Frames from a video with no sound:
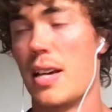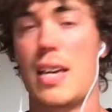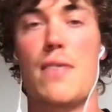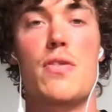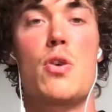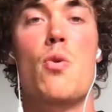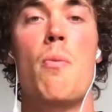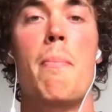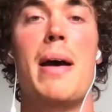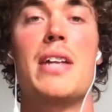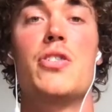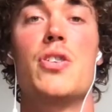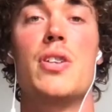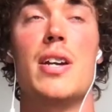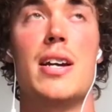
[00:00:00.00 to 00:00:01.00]
if you
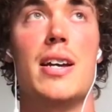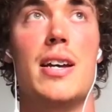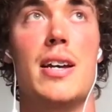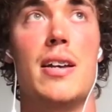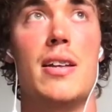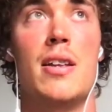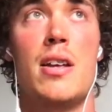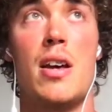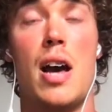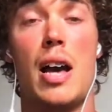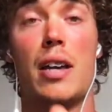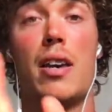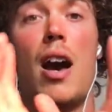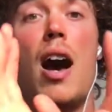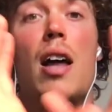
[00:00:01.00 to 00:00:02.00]
imagine a
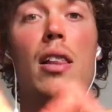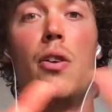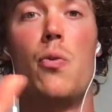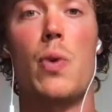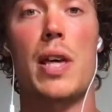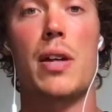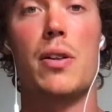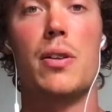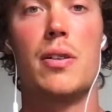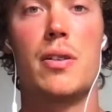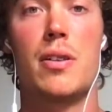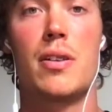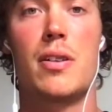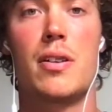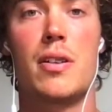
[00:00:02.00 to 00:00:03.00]
color wheel
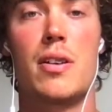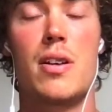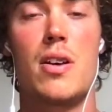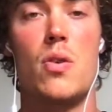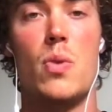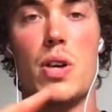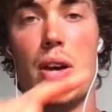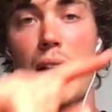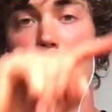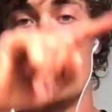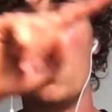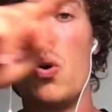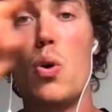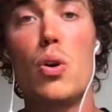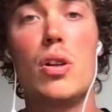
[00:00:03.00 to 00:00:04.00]
where you have
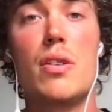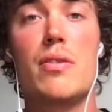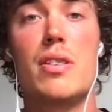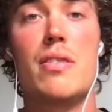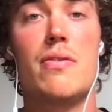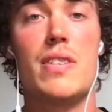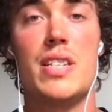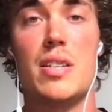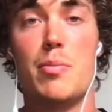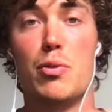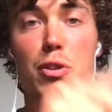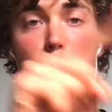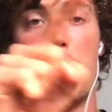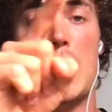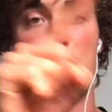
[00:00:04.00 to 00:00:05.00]
all of the visible
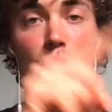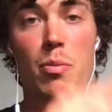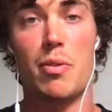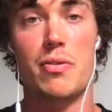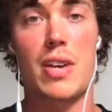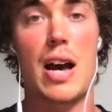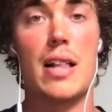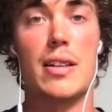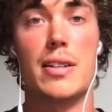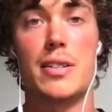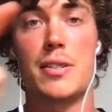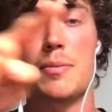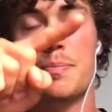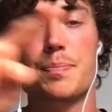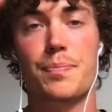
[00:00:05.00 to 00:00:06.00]
spectrum of colors.
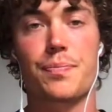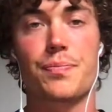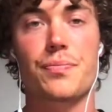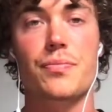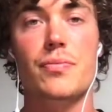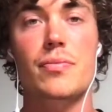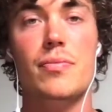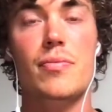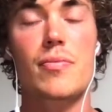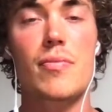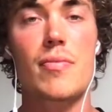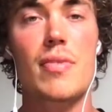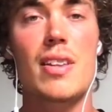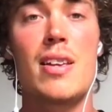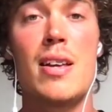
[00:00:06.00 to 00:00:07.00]

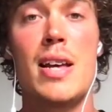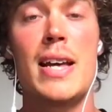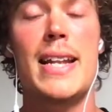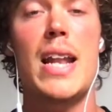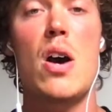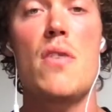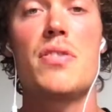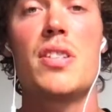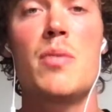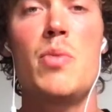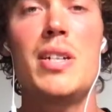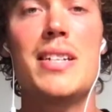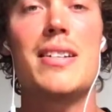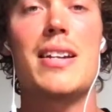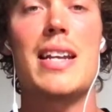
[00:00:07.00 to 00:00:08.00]
Now, if
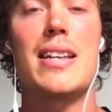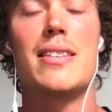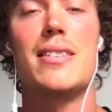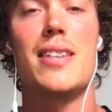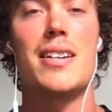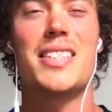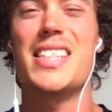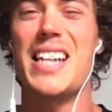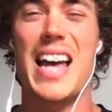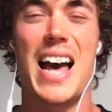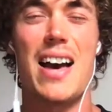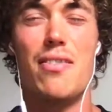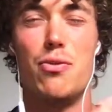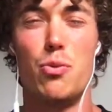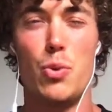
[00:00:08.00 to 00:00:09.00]
someone doesn't
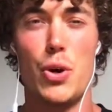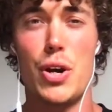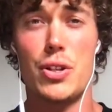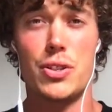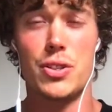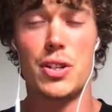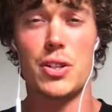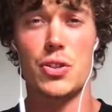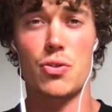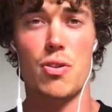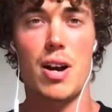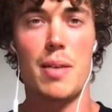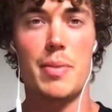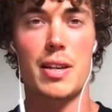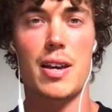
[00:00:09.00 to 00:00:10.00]
have words to
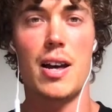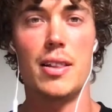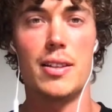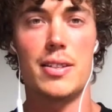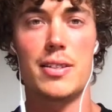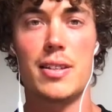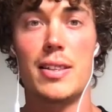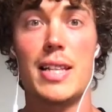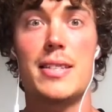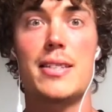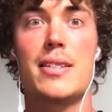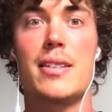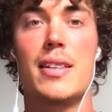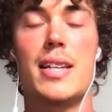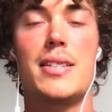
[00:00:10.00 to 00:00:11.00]
describe the colors,
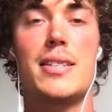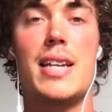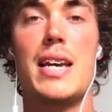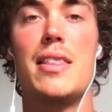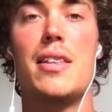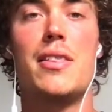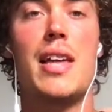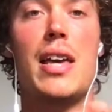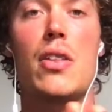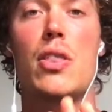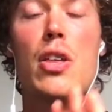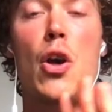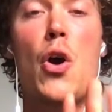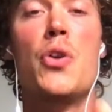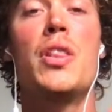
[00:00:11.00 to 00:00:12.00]
let's say that the
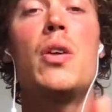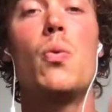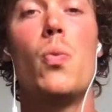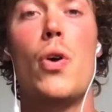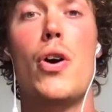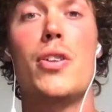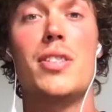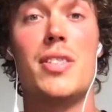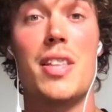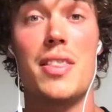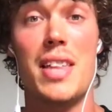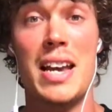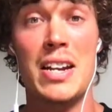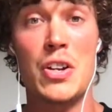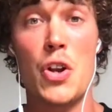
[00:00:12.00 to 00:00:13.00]
only words that
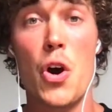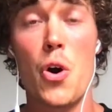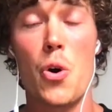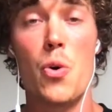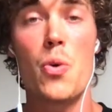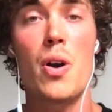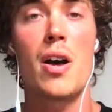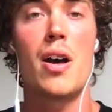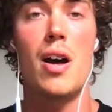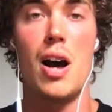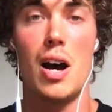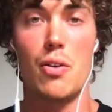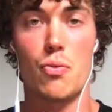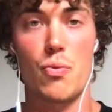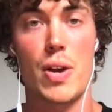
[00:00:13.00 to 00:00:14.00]
they know
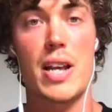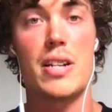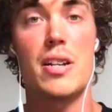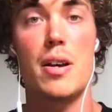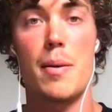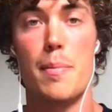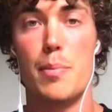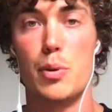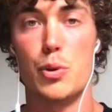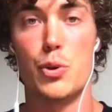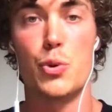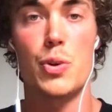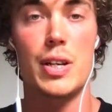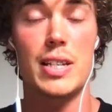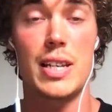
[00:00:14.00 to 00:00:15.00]
are red,
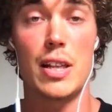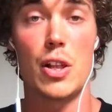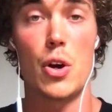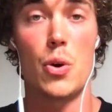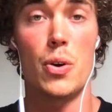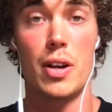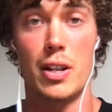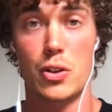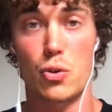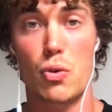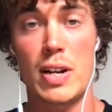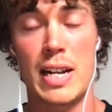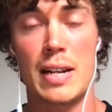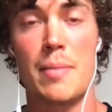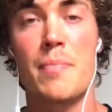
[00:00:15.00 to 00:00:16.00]
blue, yellow, and
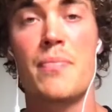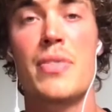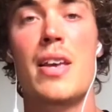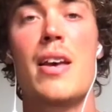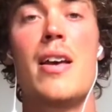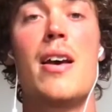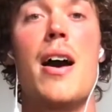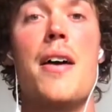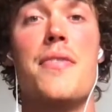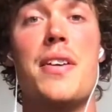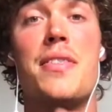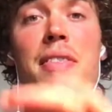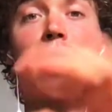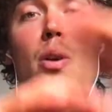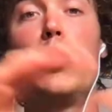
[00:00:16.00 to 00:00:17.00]
green,
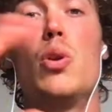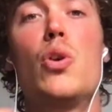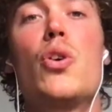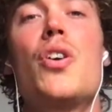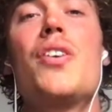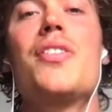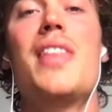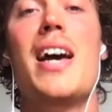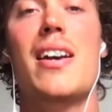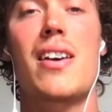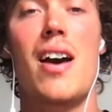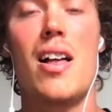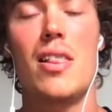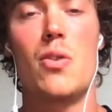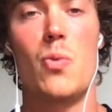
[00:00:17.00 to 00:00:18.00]
then they'll look at that
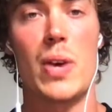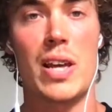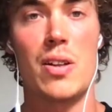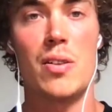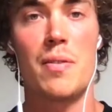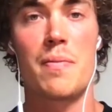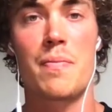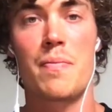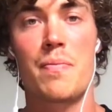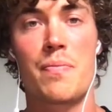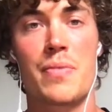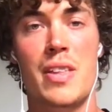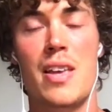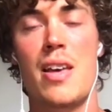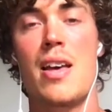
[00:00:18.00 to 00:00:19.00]
color wheel
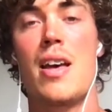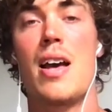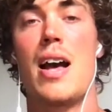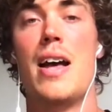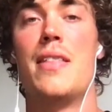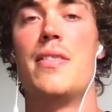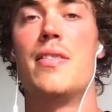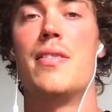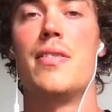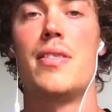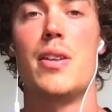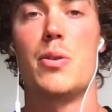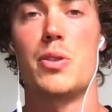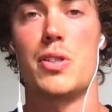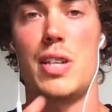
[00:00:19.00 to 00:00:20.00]
and
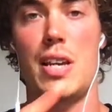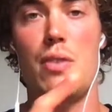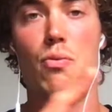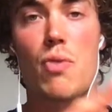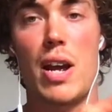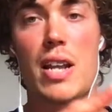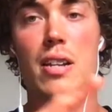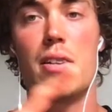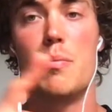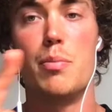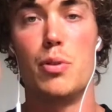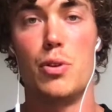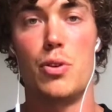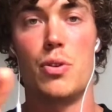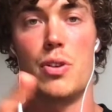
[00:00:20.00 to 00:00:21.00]
they'll see red,
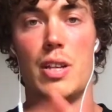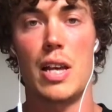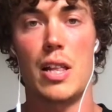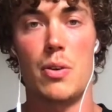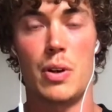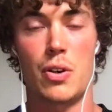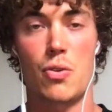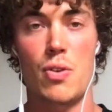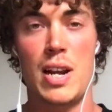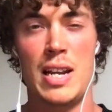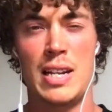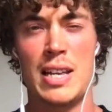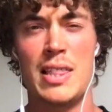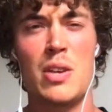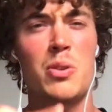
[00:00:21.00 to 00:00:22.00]
blue, yellow, and green,
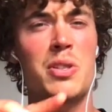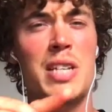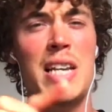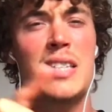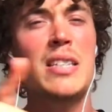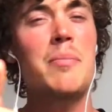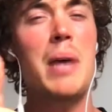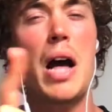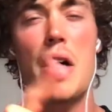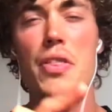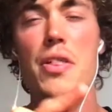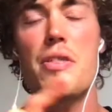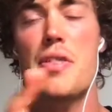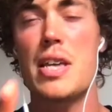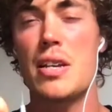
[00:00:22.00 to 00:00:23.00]
and they'll see some other
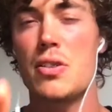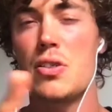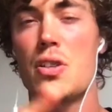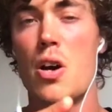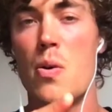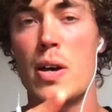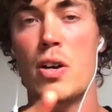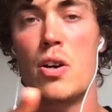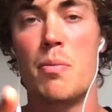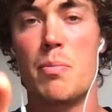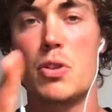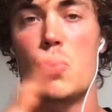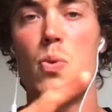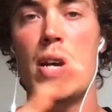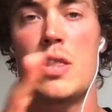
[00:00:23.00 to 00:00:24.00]
things going on
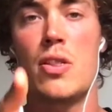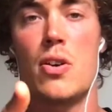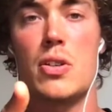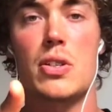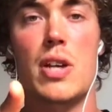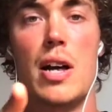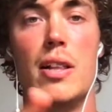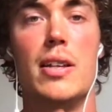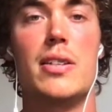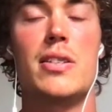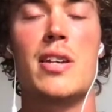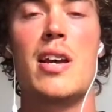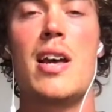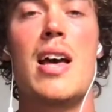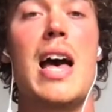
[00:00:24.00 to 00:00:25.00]
between those colors.
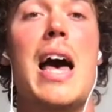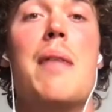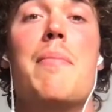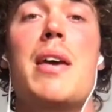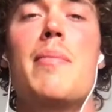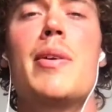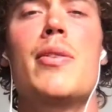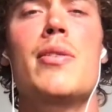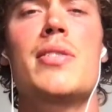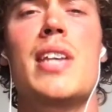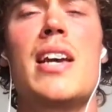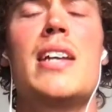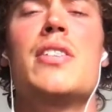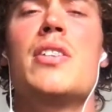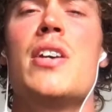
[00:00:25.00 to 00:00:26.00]
And maybe they'll
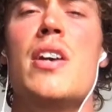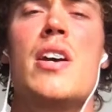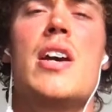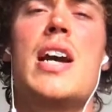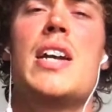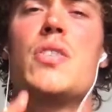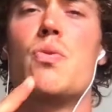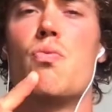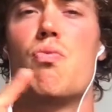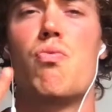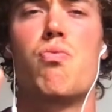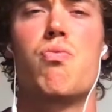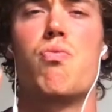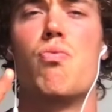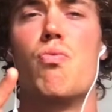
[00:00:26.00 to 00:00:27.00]
say it's
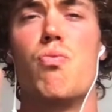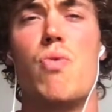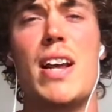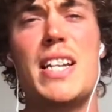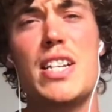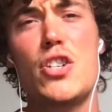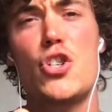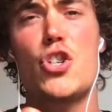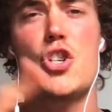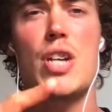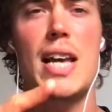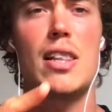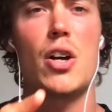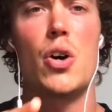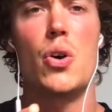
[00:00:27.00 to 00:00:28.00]
reddish
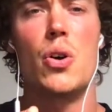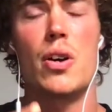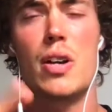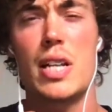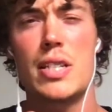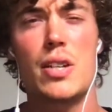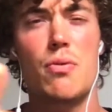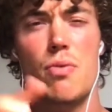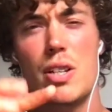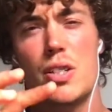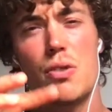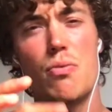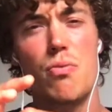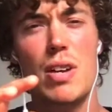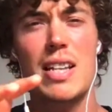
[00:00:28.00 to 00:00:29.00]
yellow. It's
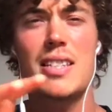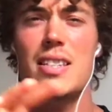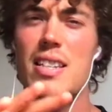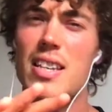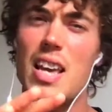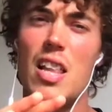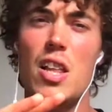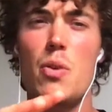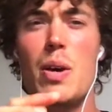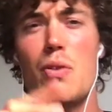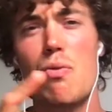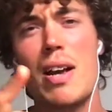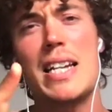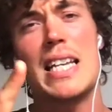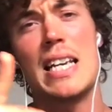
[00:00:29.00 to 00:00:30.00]
a yellowy
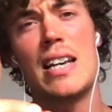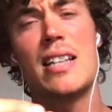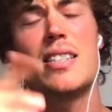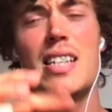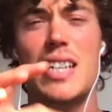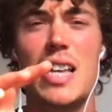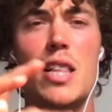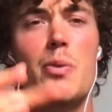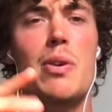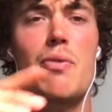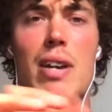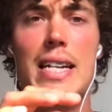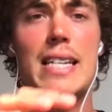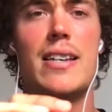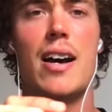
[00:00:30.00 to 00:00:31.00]

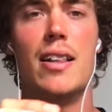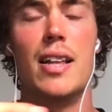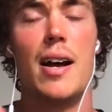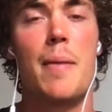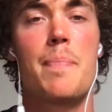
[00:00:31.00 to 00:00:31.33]
reddy color.